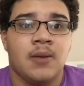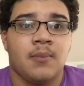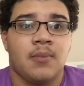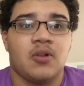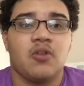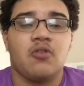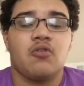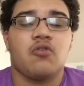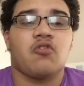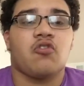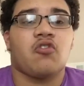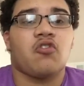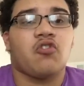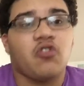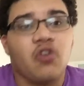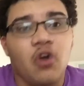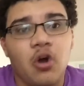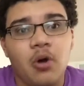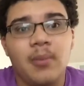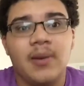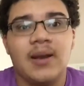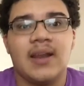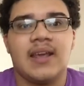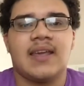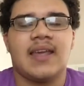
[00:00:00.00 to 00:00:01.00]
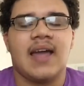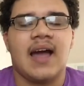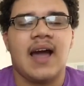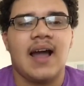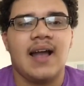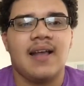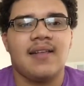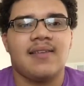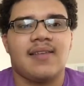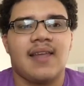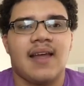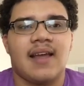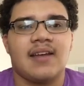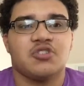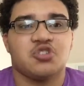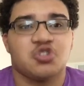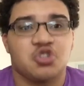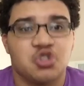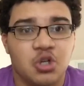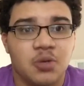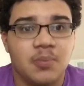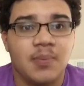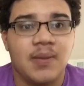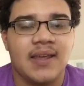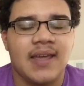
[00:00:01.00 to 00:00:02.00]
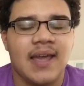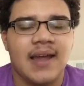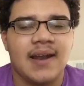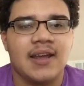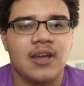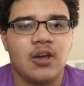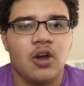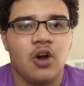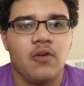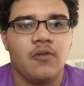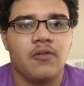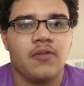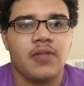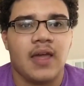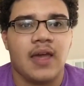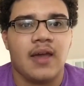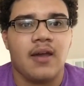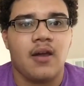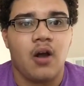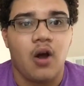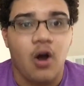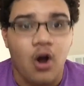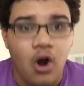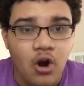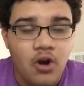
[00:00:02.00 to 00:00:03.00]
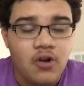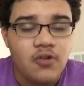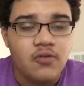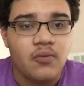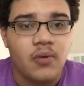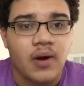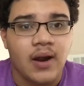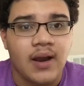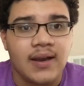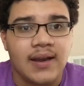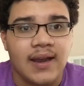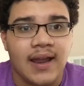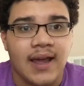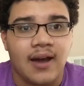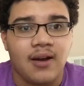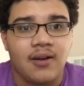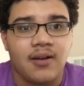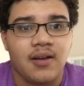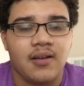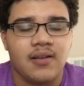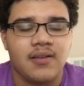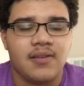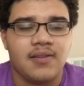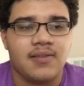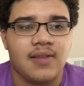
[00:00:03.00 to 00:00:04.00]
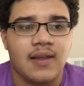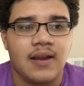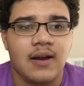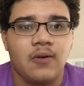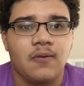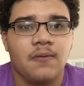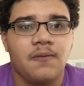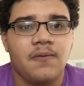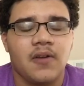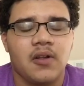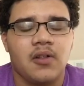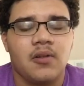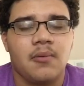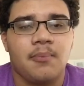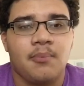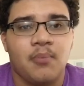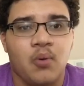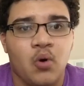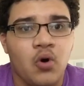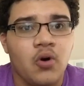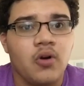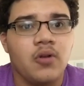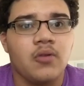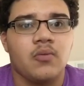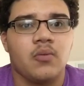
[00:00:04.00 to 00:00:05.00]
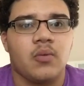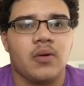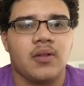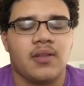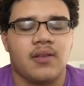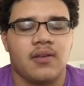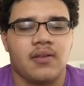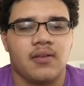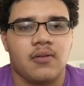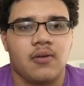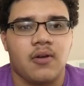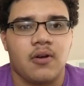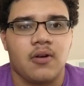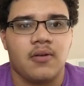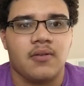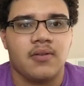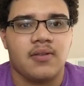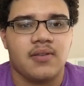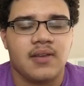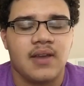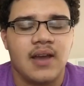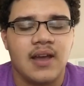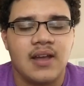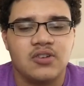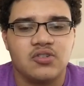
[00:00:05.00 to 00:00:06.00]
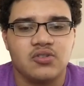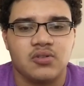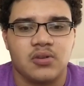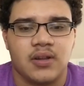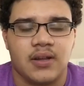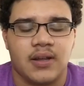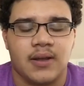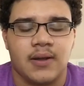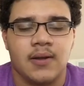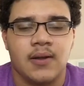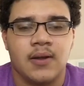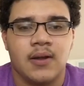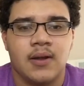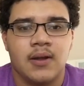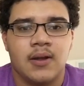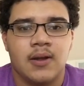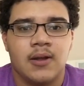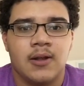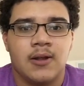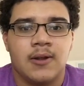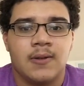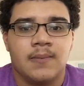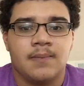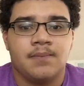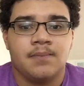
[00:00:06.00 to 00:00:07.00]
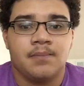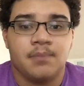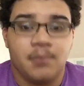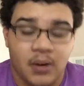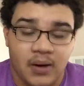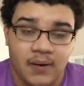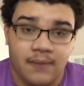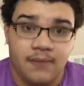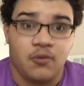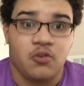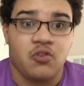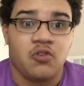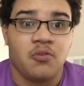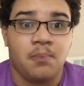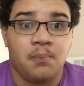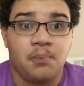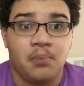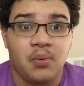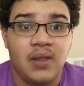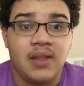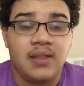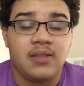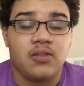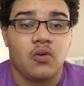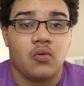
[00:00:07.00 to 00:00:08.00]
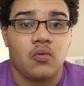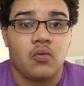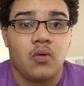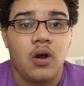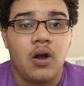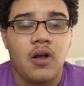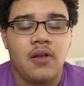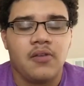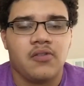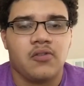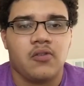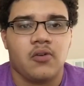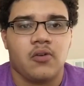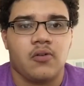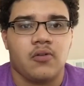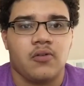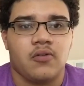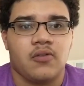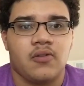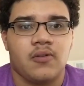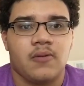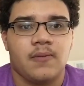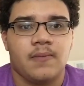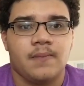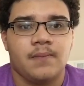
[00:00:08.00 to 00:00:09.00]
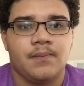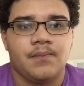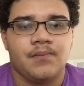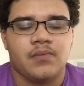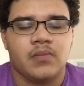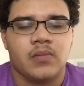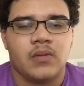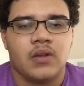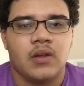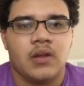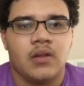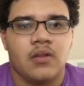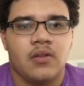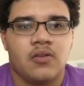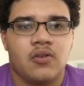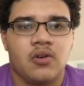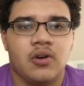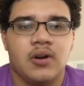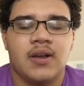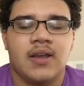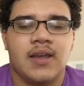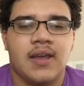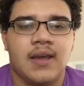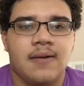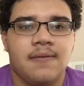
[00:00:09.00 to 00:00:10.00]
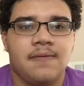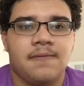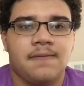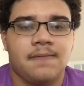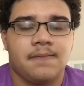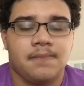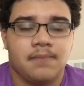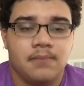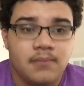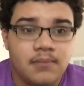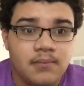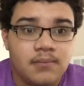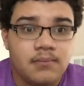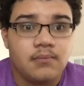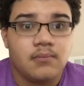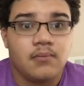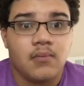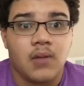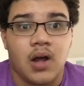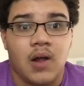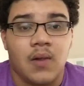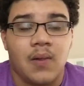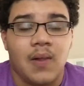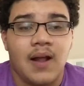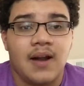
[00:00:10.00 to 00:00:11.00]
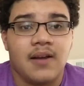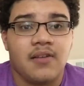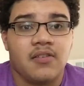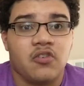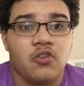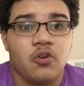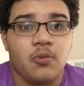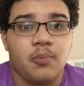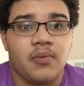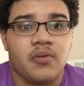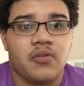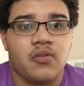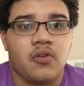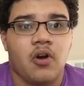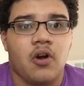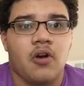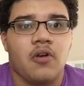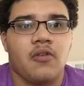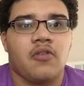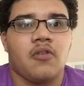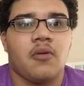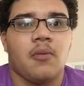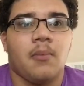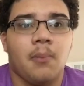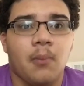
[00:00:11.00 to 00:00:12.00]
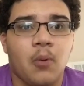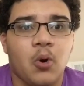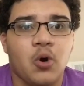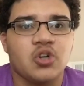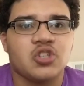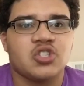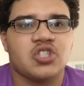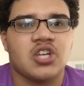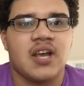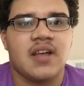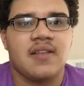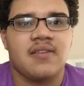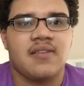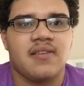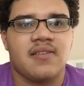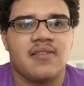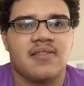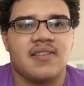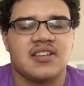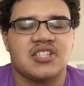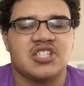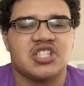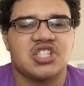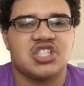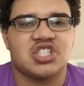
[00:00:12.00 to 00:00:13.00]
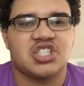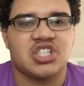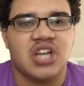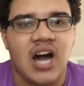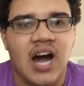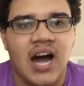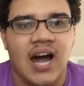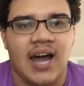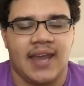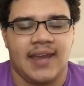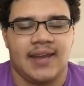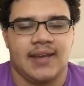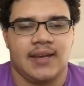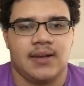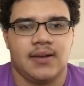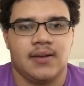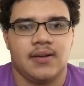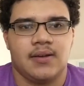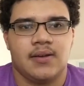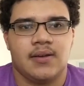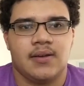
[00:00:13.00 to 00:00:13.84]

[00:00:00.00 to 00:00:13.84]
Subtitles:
But there's so many guys that should be getting over that aren't right now because they don't feel important with the current scheduling. But if you split the rosters, it's going to give a lot of superstars more chances to shine.